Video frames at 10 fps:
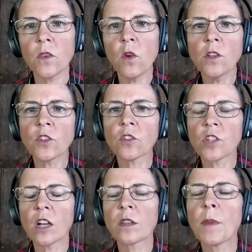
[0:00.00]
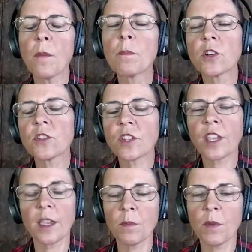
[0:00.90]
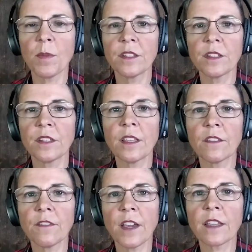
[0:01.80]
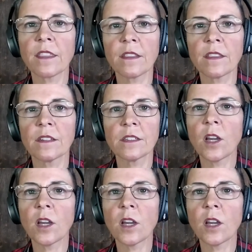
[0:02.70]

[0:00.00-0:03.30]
also talked about burst capability and the fact that the